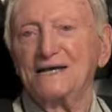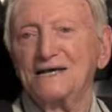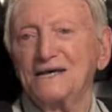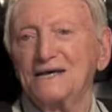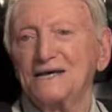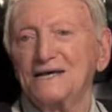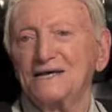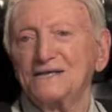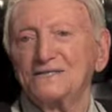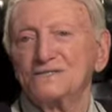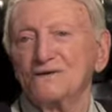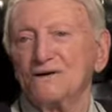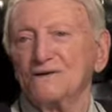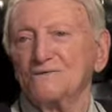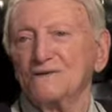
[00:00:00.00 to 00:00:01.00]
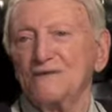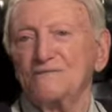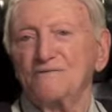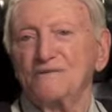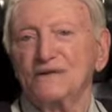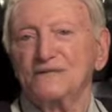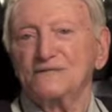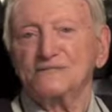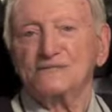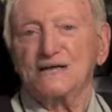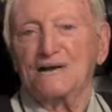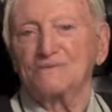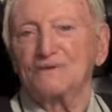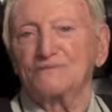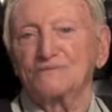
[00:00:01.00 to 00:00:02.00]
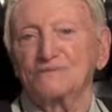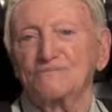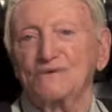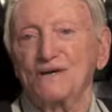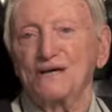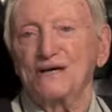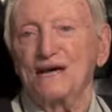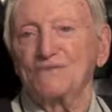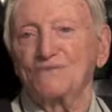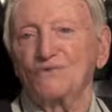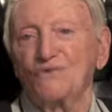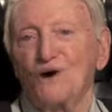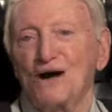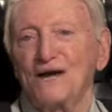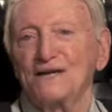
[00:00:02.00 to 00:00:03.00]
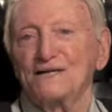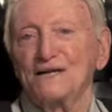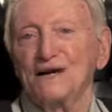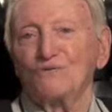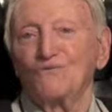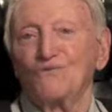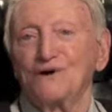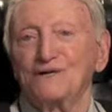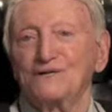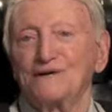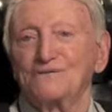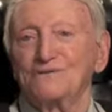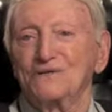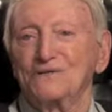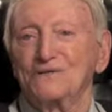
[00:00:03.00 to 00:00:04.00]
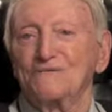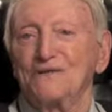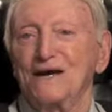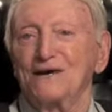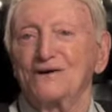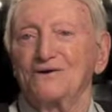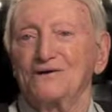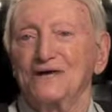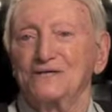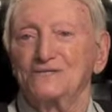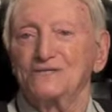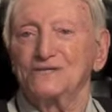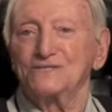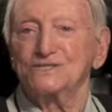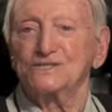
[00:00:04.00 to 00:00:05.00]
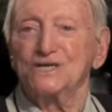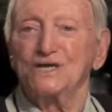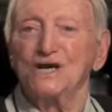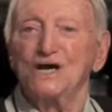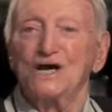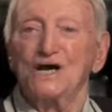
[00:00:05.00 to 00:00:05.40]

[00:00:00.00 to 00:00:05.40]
Hmm. So everybody stopped and became quiet, and I walked up to the mayor and I says,